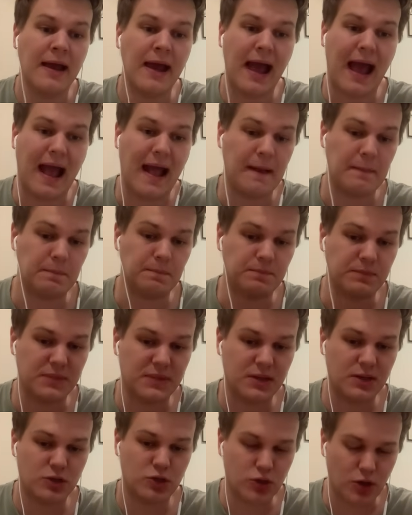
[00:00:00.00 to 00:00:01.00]
and
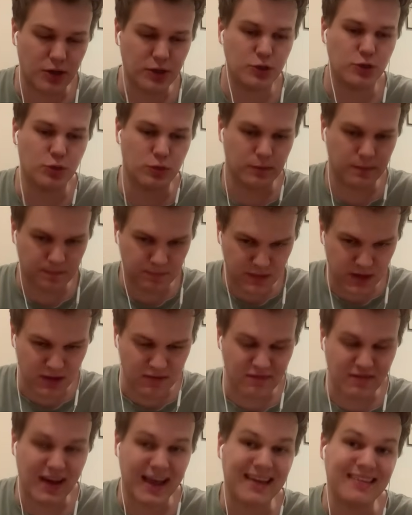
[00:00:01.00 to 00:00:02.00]
trying to
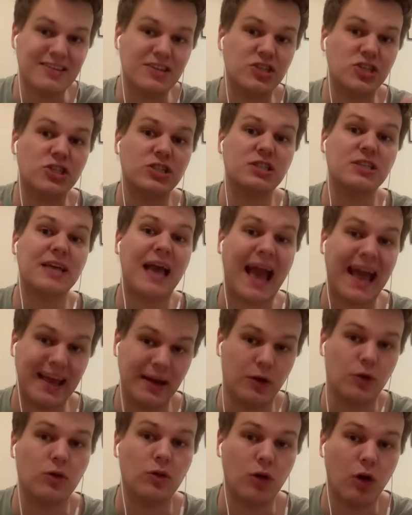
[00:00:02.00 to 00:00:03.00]
convey the
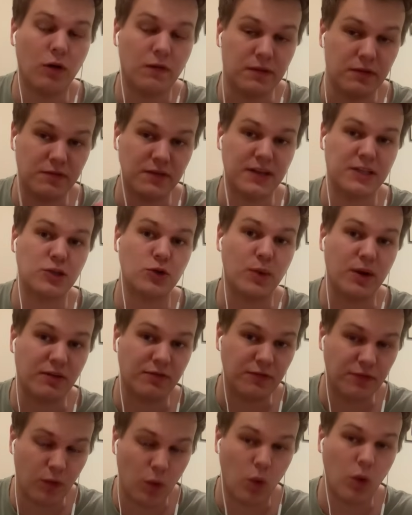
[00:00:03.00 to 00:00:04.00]
scale of the victory
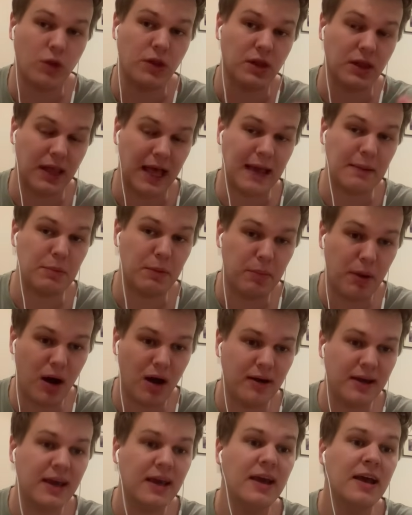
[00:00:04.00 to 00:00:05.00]
for the Labor
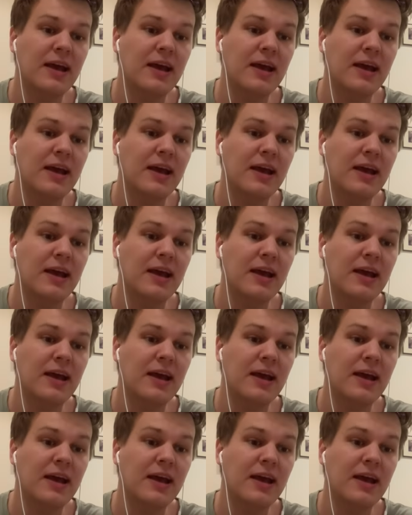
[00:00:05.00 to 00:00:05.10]
Party